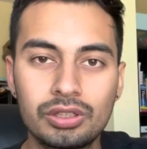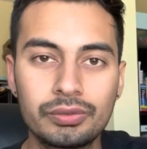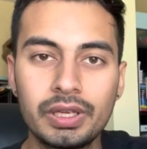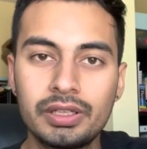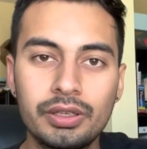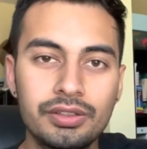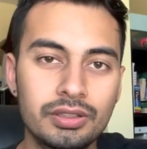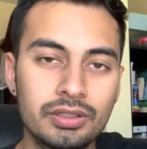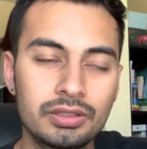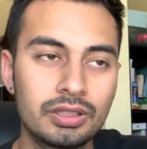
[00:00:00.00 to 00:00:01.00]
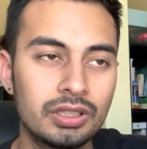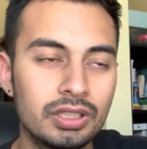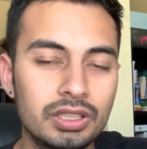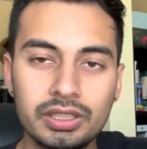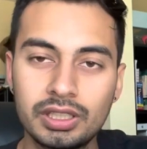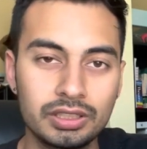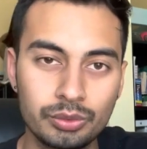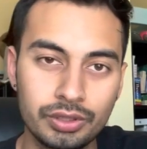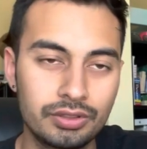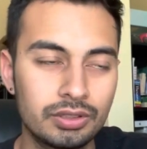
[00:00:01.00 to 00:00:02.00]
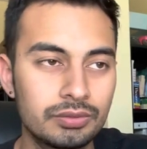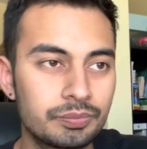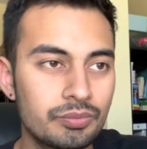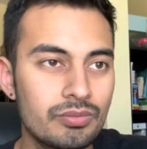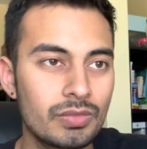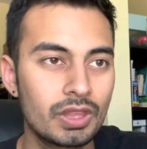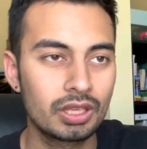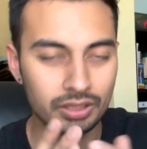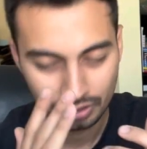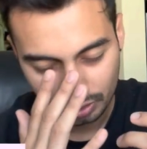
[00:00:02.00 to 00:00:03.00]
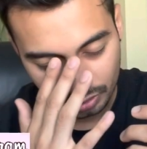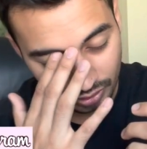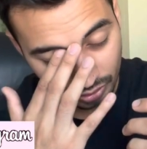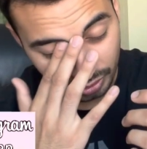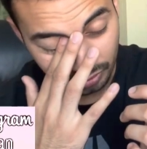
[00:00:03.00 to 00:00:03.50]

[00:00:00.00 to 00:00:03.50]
of any other reason. You can